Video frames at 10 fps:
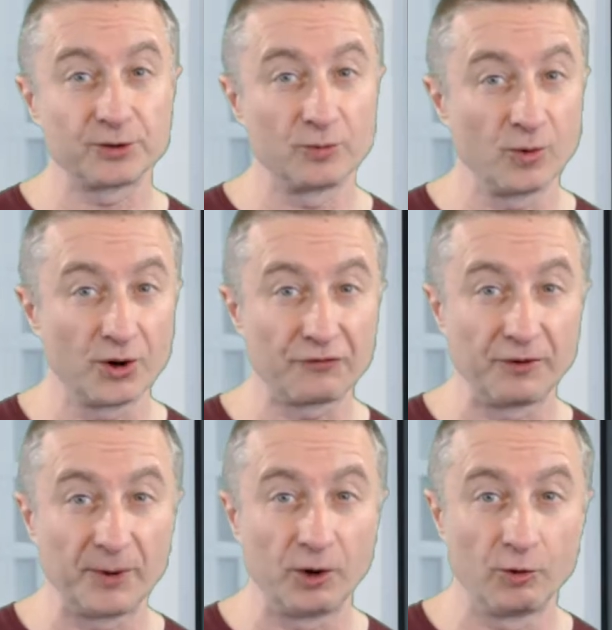to work
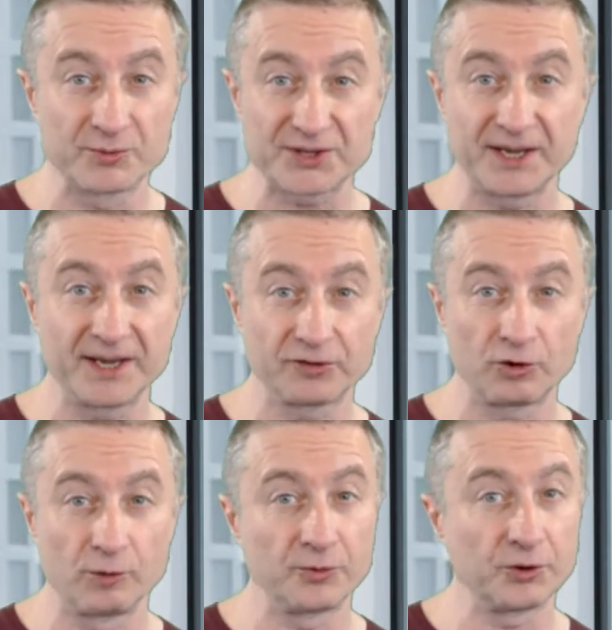from home, stay at
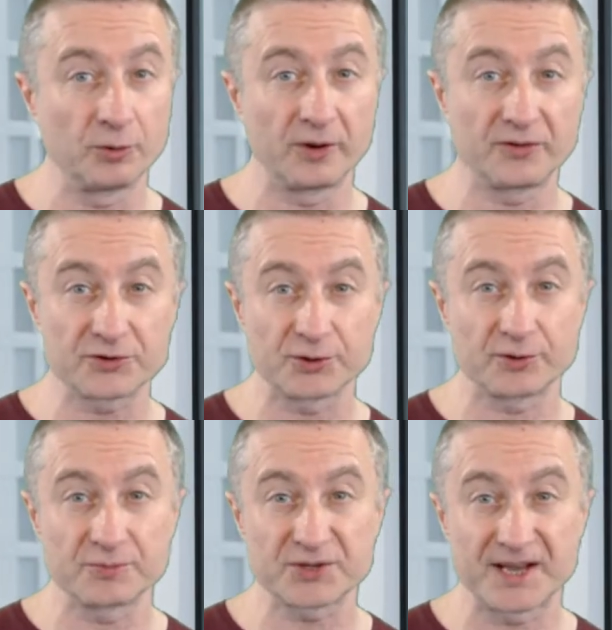home during the
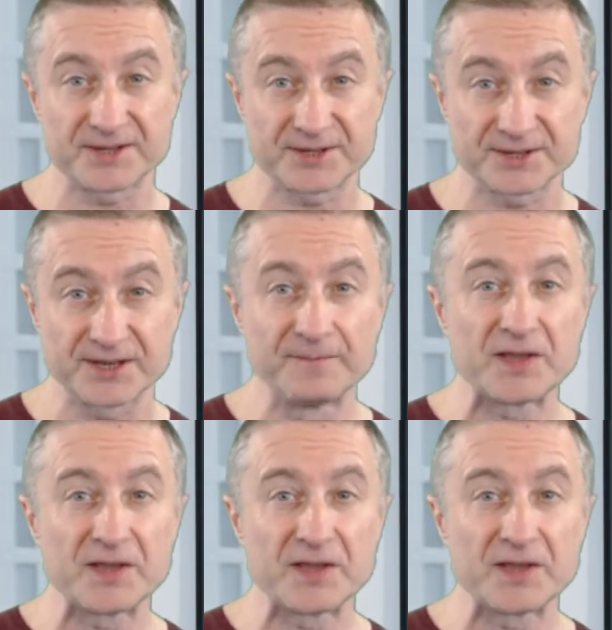circumstances.